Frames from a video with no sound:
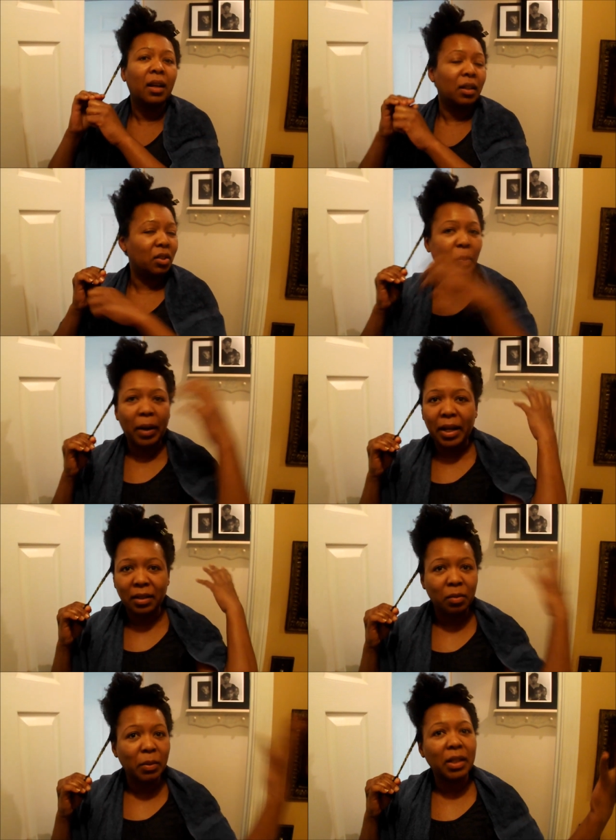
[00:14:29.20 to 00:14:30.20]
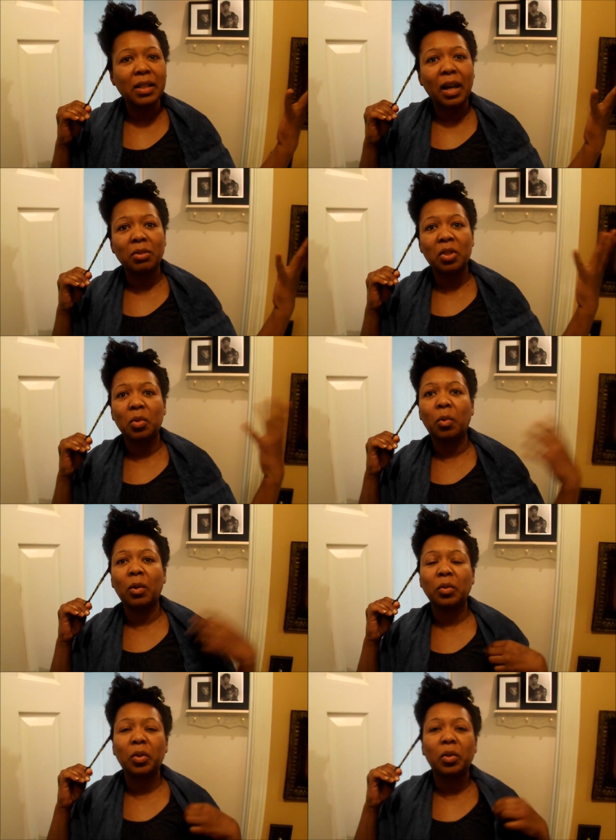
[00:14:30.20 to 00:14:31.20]
Spray it as many times as you
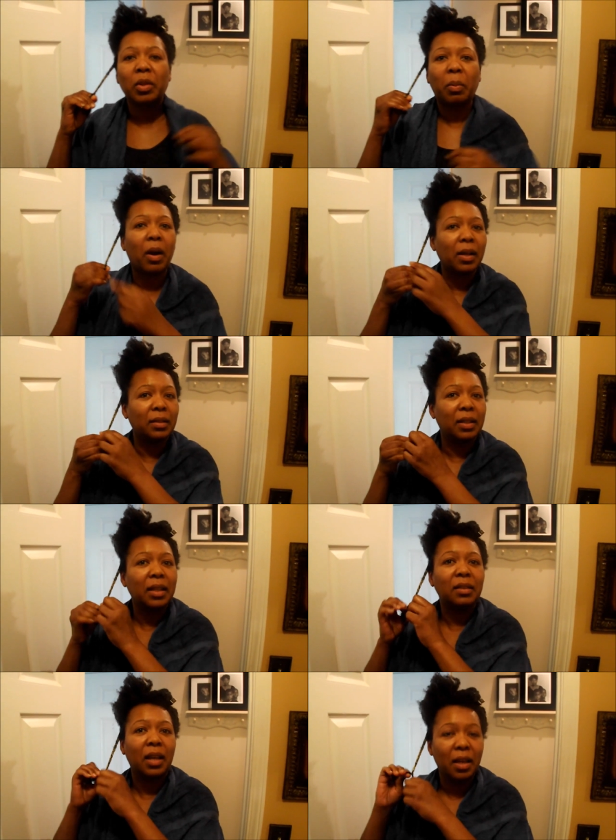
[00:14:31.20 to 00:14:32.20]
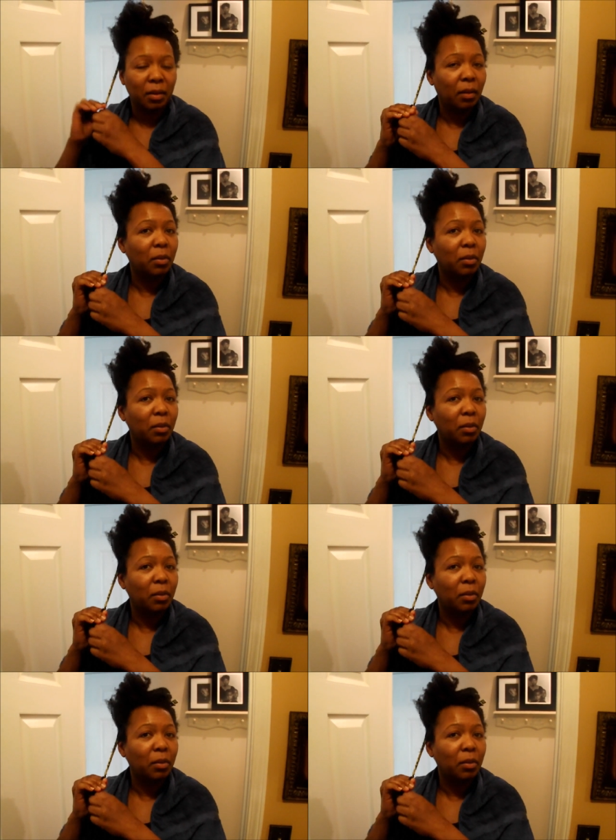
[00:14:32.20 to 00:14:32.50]
want during the process and